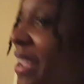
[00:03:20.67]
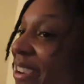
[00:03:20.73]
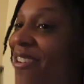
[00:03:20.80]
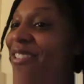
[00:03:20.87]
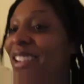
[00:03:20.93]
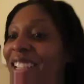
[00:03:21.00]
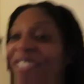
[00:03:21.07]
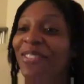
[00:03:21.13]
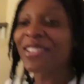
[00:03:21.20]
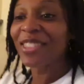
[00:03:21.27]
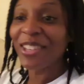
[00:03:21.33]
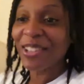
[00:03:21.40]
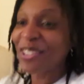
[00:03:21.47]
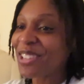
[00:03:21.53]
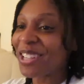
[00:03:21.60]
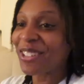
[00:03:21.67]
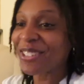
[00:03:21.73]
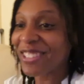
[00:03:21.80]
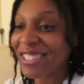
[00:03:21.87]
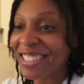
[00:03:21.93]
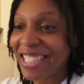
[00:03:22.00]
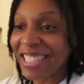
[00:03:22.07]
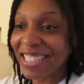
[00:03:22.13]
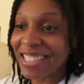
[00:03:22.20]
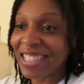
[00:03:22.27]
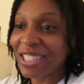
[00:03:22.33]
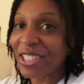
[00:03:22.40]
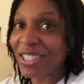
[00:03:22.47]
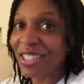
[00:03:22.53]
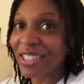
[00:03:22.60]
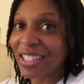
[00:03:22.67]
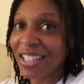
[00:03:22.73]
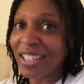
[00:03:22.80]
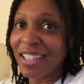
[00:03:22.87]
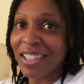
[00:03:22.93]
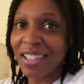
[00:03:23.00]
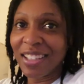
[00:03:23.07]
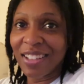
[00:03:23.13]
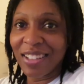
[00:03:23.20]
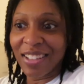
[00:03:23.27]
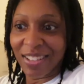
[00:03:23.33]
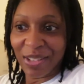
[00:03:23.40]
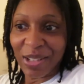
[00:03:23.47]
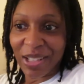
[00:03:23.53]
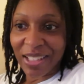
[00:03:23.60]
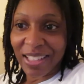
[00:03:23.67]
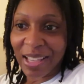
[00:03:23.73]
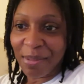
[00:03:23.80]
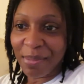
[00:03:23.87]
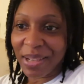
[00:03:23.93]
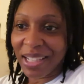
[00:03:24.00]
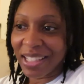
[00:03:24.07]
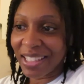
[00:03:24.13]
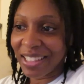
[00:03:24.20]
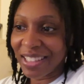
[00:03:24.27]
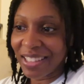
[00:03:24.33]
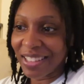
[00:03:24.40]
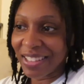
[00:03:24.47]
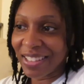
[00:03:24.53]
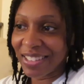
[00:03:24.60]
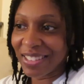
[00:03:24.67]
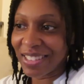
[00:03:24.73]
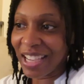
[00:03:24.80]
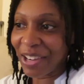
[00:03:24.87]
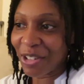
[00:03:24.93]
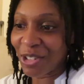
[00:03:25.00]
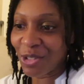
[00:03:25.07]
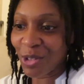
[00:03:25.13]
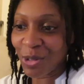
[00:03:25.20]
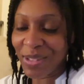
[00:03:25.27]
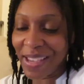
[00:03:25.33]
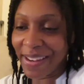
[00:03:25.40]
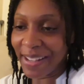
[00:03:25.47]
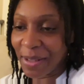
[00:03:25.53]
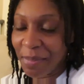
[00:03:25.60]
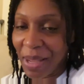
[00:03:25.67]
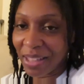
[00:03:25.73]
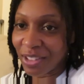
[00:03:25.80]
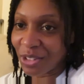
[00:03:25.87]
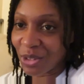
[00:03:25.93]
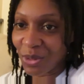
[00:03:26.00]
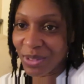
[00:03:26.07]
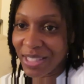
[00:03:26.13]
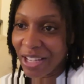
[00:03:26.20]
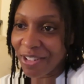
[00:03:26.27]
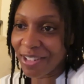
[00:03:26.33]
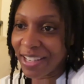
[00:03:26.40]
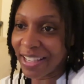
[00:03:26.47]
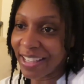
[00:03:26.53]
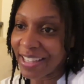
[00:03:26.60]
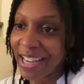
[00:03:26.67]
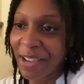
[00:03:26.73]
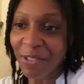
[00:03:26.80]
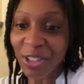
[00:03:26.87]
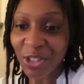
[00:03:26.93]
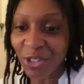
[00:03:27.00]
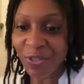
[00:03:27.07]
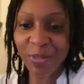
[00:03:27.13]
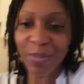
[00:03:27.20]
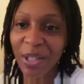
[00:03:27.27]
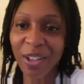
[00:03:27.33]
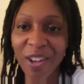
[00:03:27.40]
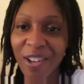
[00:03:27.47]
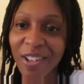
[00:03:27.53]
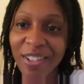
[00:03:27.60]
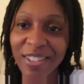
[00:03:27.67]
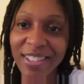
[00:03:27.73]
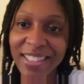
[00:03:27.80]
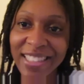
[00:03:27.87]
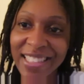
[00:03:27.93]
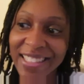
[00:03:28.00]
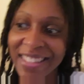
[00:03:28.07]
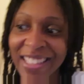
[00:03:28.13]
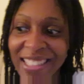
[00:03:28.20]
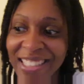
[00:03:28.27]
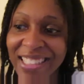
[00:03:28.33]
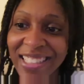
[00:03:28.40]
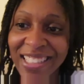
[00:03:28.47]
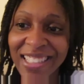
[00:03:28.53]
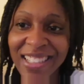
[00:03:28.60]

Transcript: air, even though I don't understand because I just got my tires rotated and balanced on Saturday and haven't driven my car since then.